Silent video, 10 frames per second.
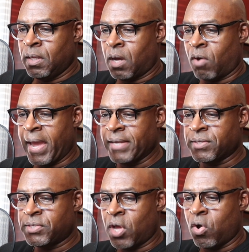All right,
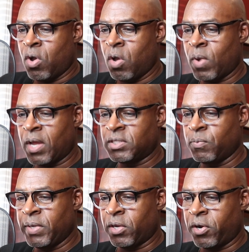so what else did
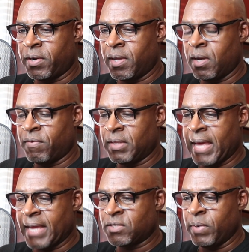we learn over the
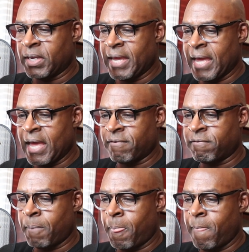last week and a half?
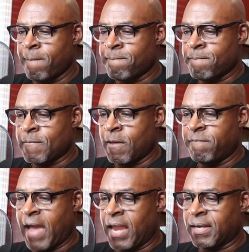A
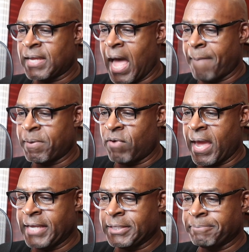valid
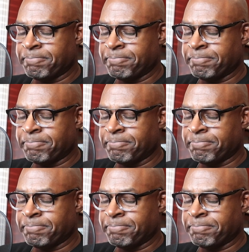copyright.